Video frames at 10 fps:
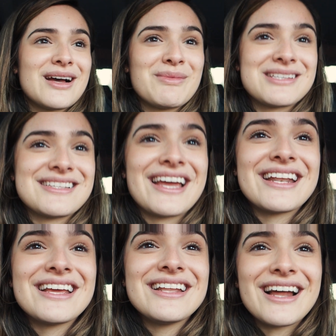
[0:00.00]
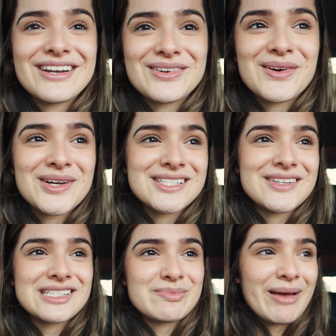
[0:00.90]
I'm excited. I don't know what
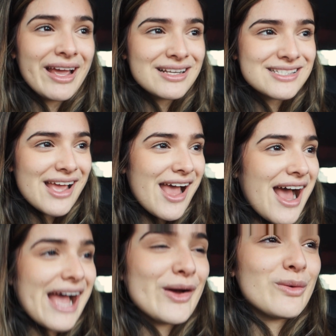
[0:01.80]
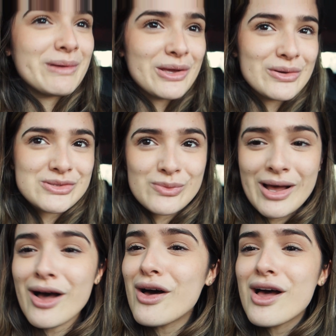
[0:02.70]
to expect. I hope it goes
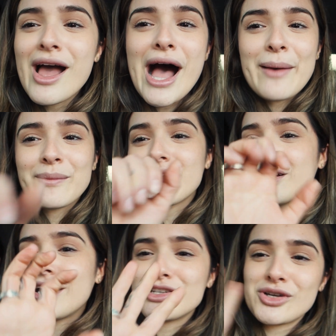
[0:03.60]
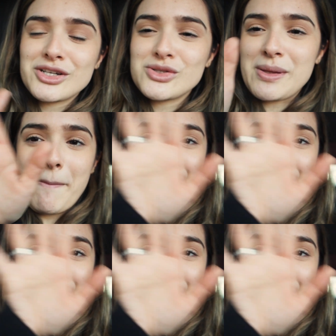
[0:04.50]
well. I'm gonna like try to do some